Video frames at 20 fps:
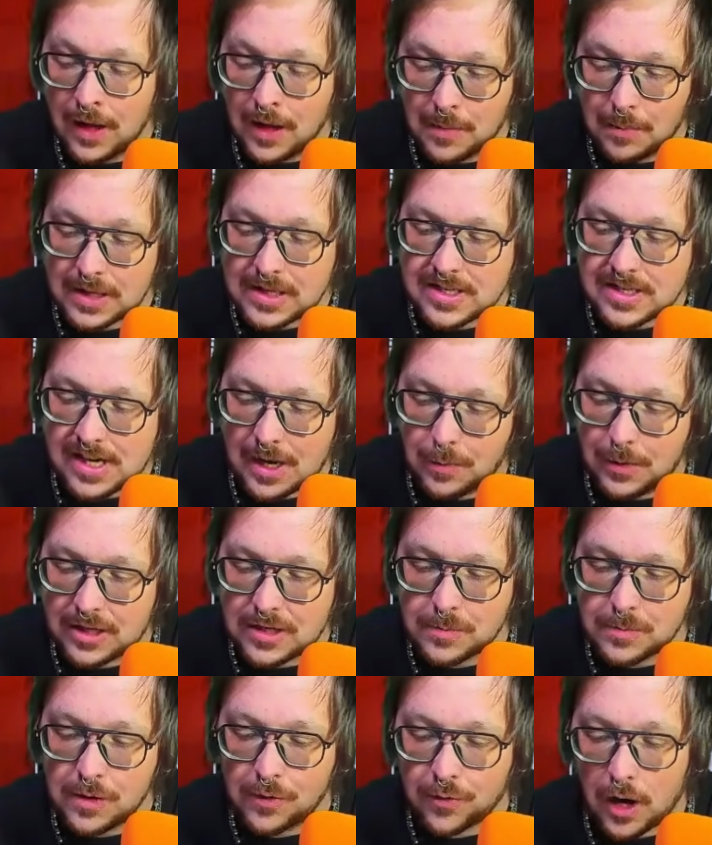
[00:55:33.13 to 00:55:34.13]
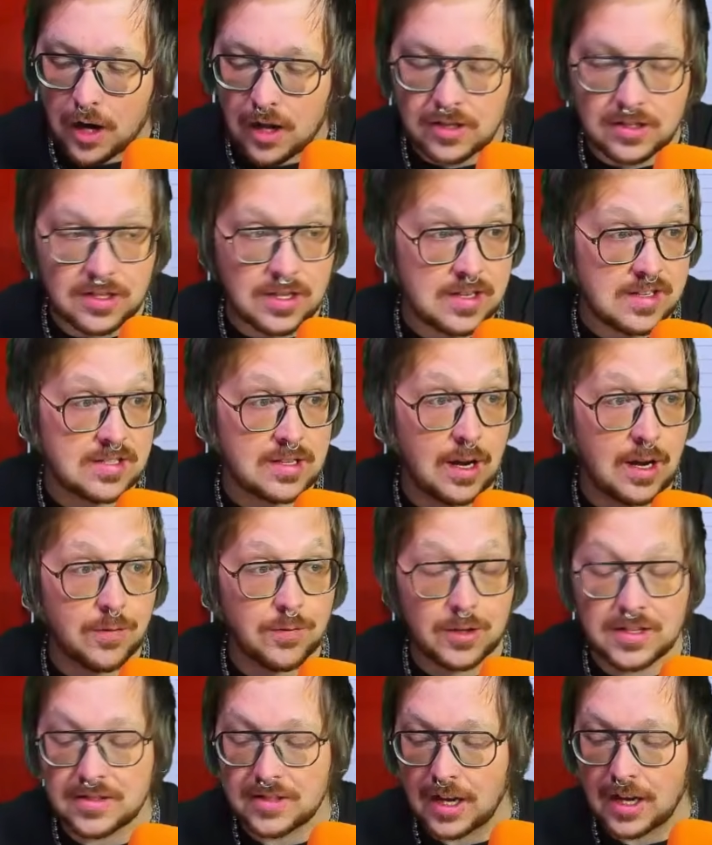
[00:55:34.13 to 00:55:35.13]
But instead we get to move right on to the
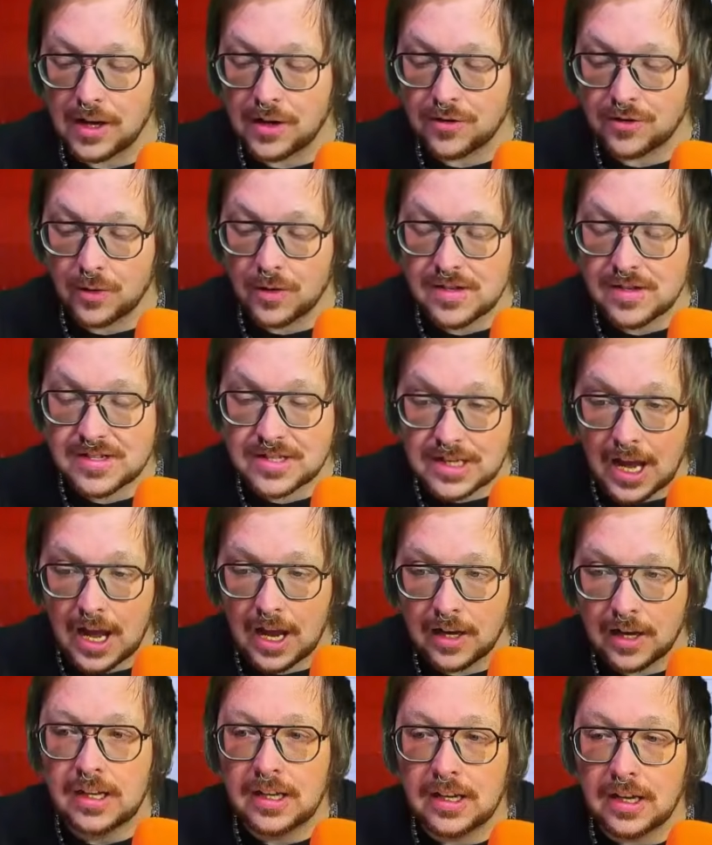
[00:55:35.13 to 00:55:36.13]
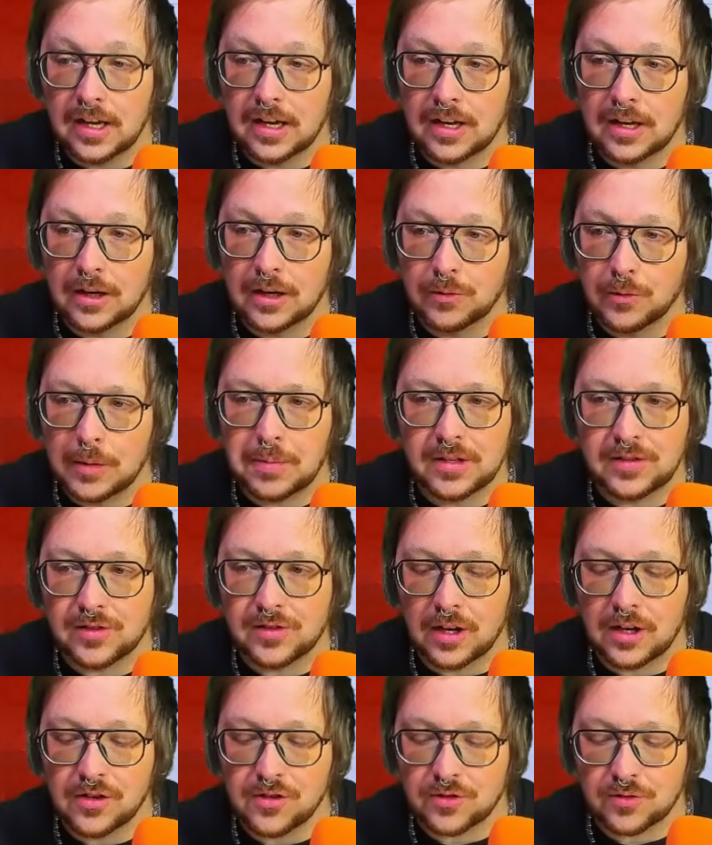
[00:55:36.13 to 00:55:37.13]
discovery stage. So instead, Ripley's going
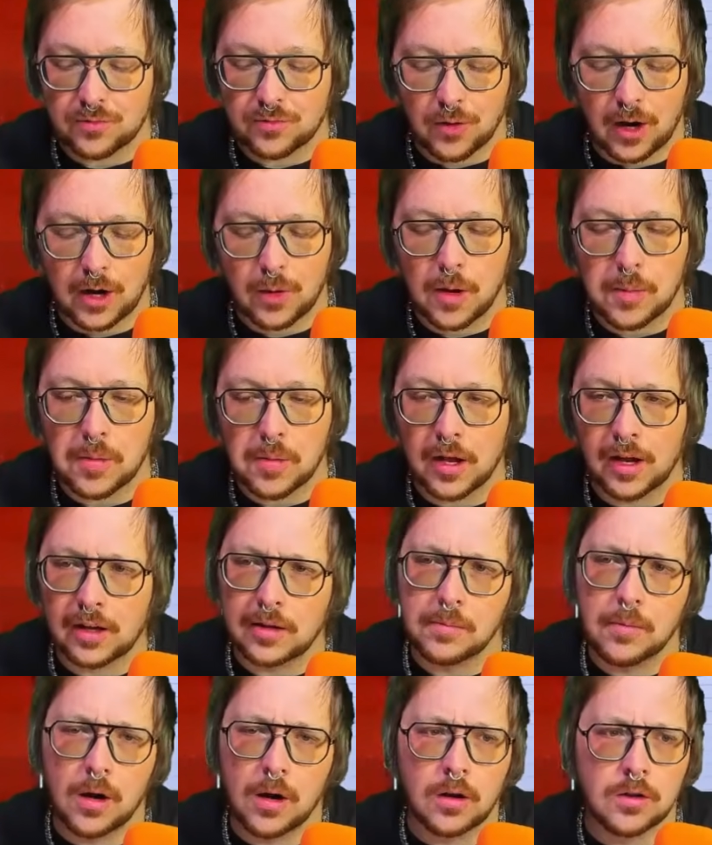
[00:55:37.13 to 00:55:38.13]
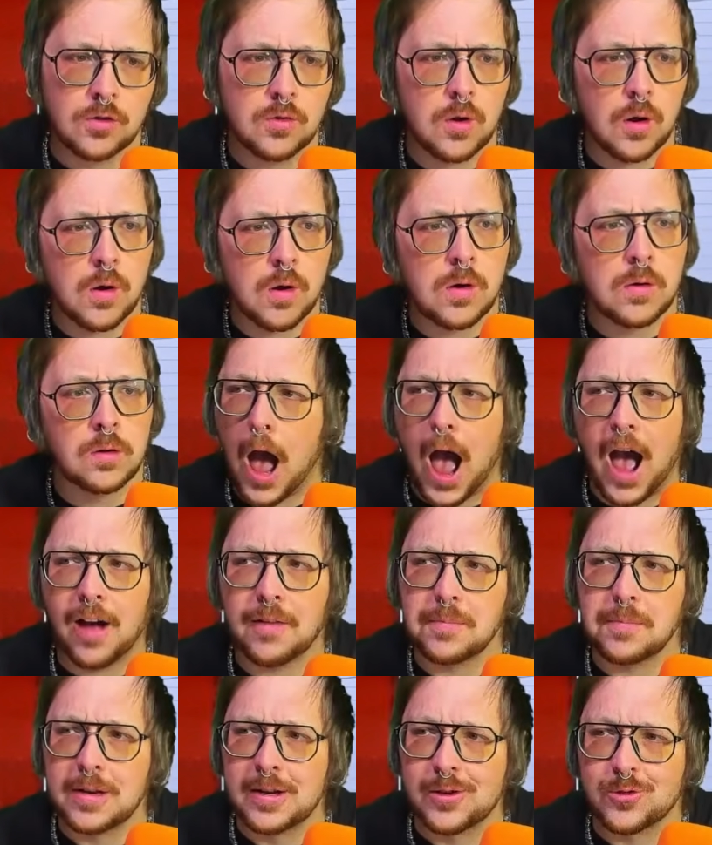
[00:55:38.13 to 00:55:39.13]
to just right away be like, come on, you know, I've
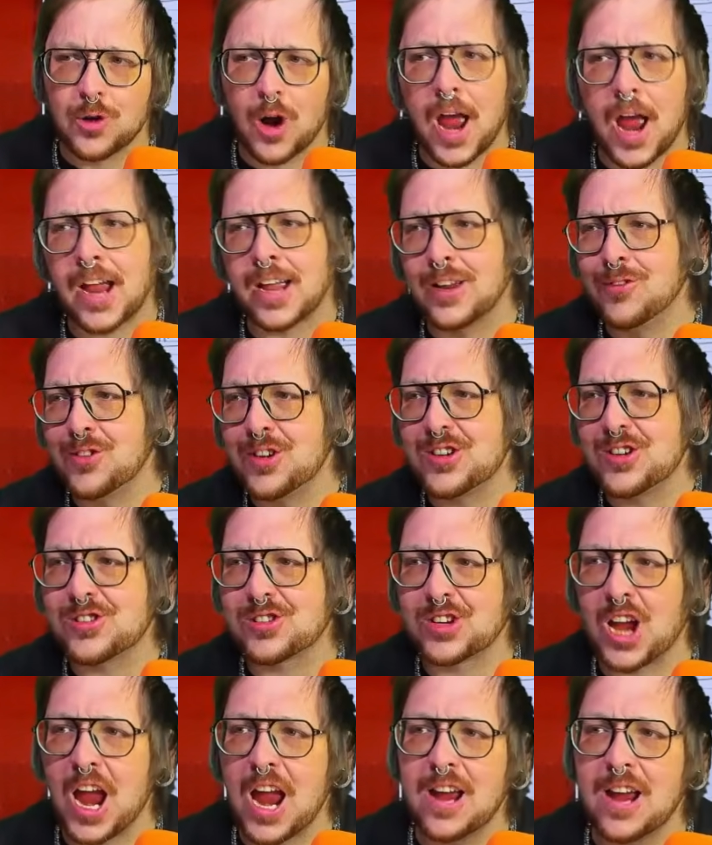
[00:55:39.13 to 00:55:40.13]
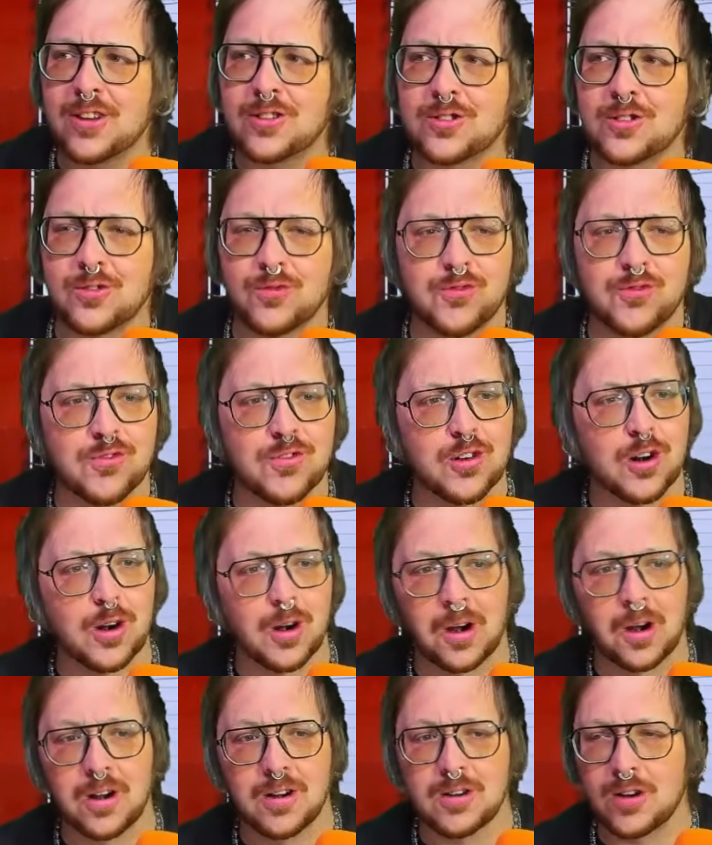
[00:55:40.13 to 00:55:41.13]
been tracking this case
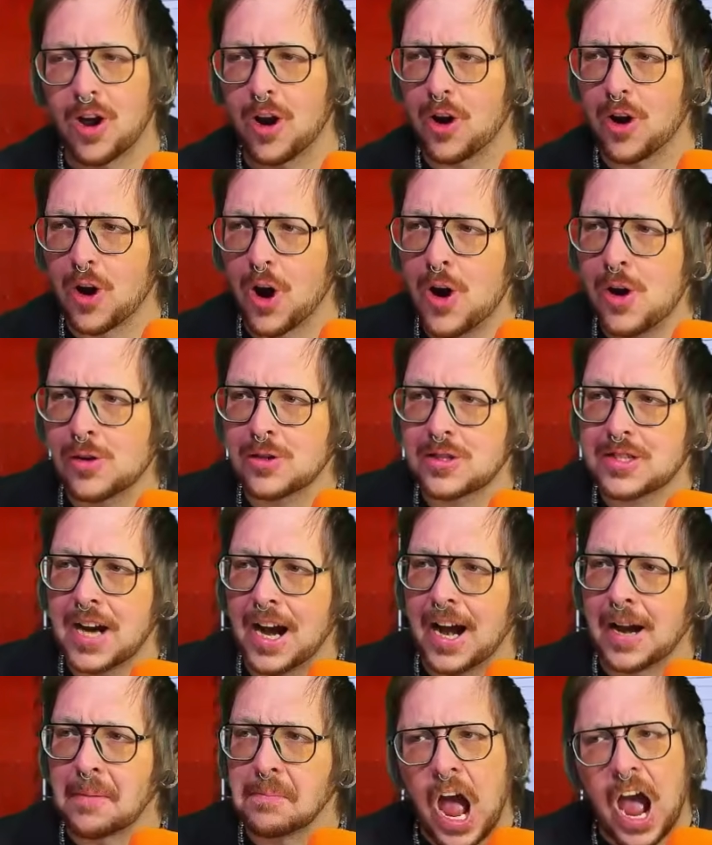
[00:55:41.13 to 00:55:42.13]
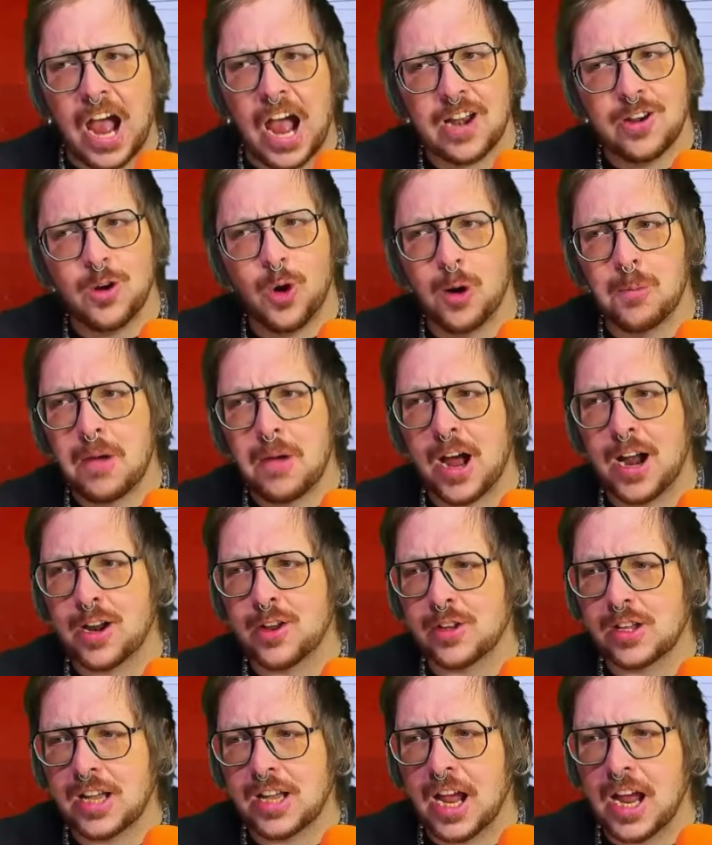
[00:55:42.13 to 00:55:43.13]
for a long time. I know I'm out of
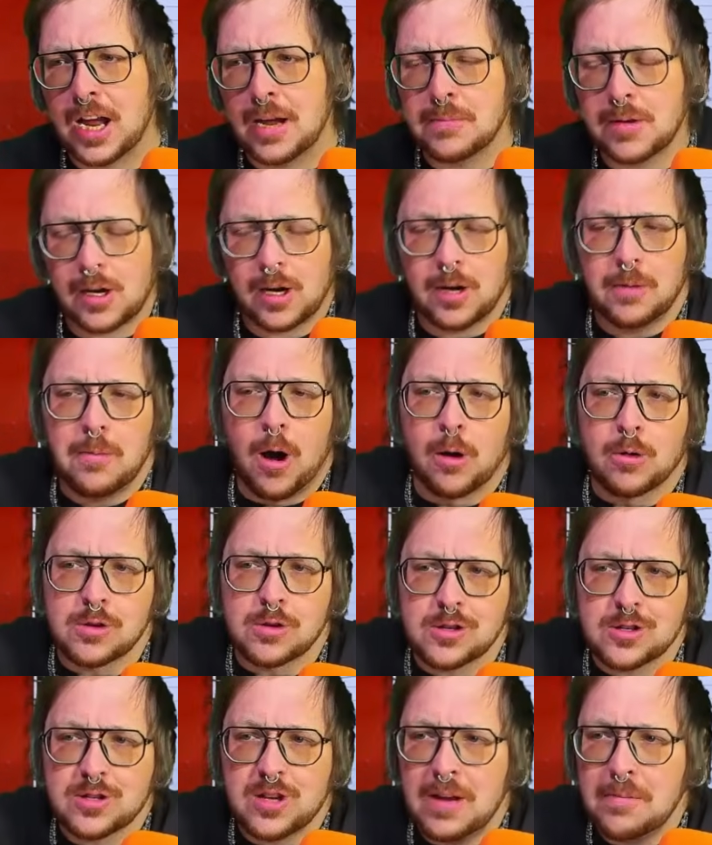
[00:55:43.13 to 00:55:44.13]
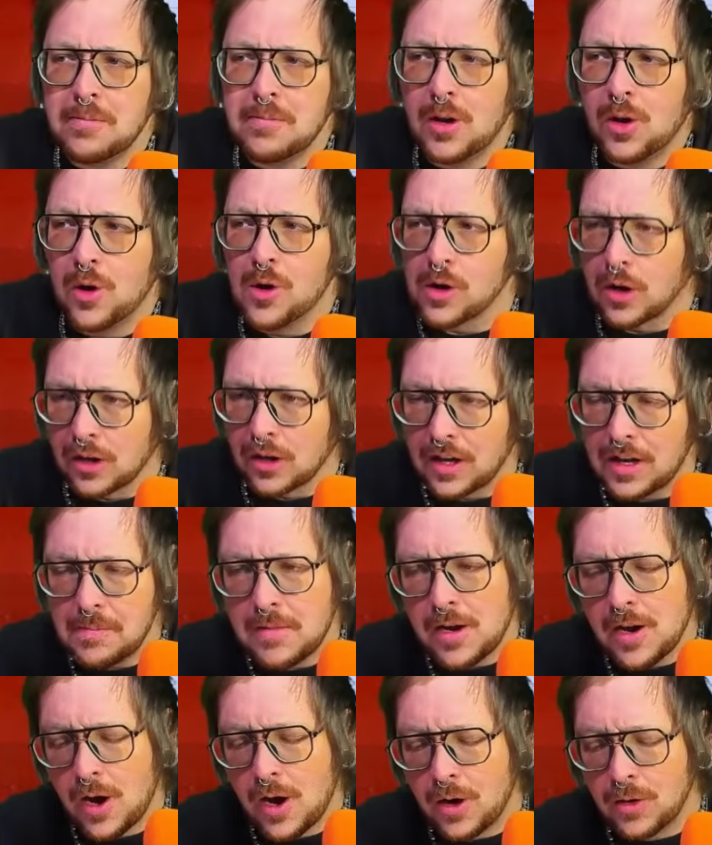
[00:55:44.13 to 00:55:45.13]
the game, but come on, just let me look. Let
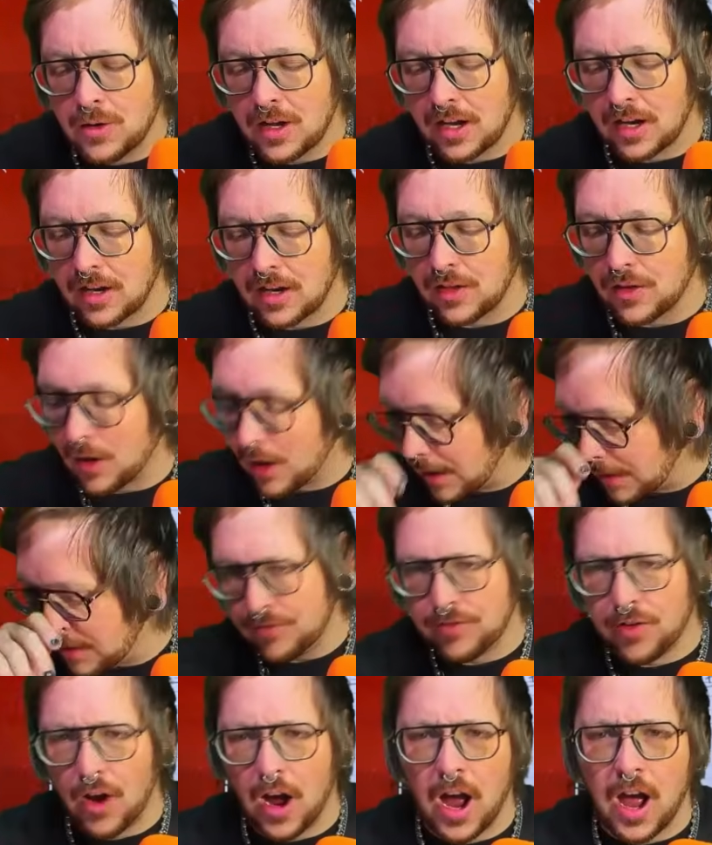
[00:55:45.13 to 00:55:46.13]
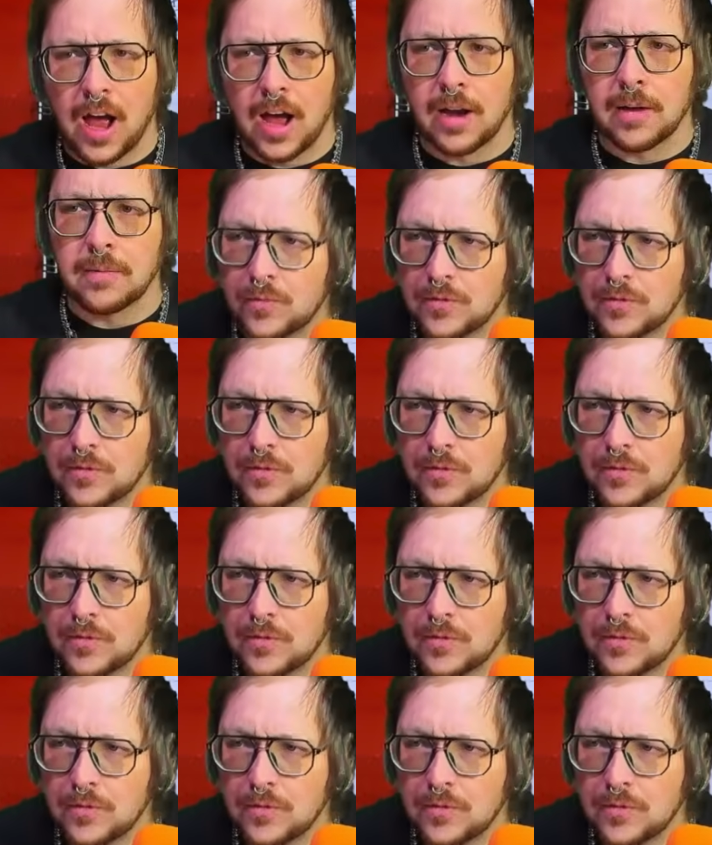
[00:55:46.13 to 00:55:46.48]
me on in. And they're like, fine,